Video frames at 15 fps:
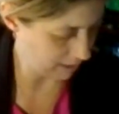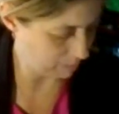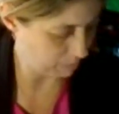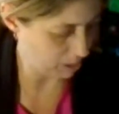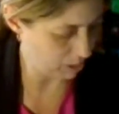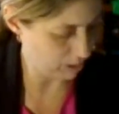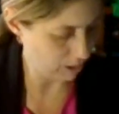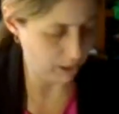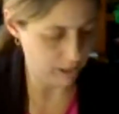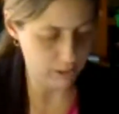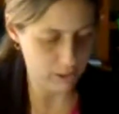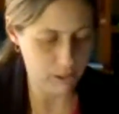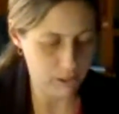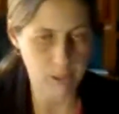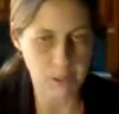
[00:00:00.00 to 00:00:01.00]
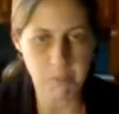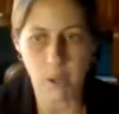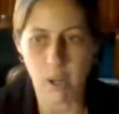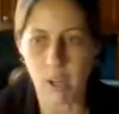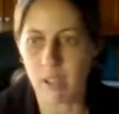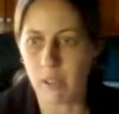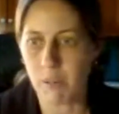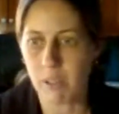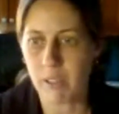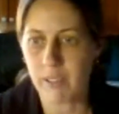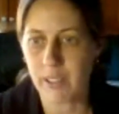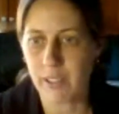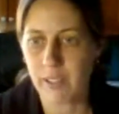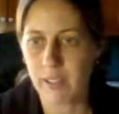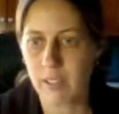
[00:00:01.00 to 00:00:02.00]
that can be charged to
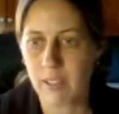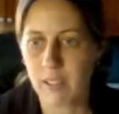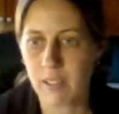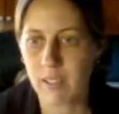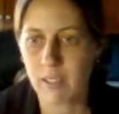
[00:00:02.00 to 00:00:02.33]
borrowers.